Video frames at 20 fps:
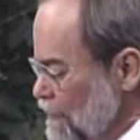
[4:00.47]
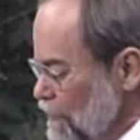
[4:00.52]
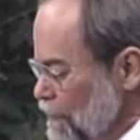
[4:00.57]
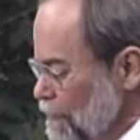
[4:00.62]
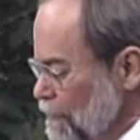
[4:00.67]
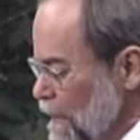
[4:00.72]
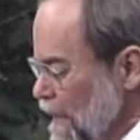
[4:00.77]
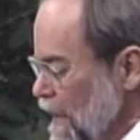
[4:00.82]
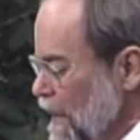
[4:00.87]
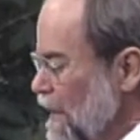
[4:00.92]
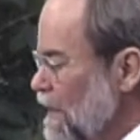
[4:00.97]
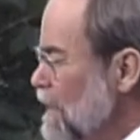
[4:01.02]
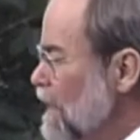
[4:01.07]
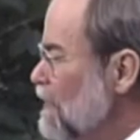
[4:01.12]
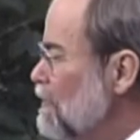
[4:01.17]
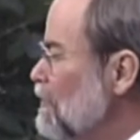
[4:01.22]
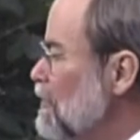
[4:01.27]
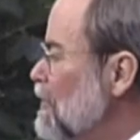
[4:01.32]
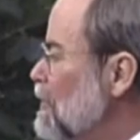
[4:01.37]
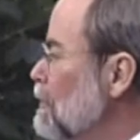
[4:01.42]
spend
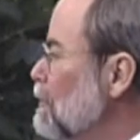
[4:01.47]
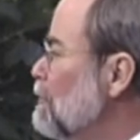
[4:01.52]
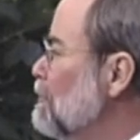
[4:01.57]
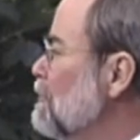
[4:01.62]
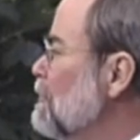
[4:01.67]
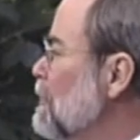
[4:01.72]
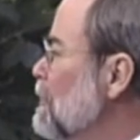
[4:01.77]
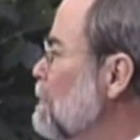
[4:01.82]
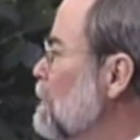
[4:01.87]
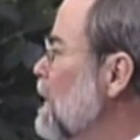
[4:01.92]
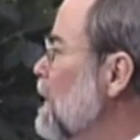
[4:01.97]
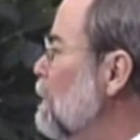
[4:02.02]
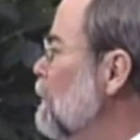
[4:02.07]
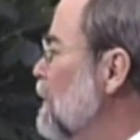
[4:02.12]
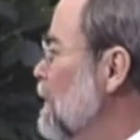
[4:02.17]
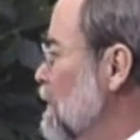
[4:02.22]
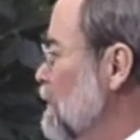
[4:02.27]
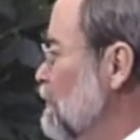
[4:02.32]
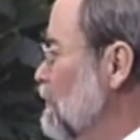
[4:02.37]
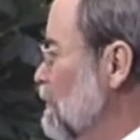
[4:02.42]
as he or she may
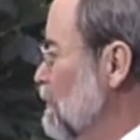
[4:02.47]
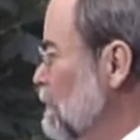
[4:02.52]
wish.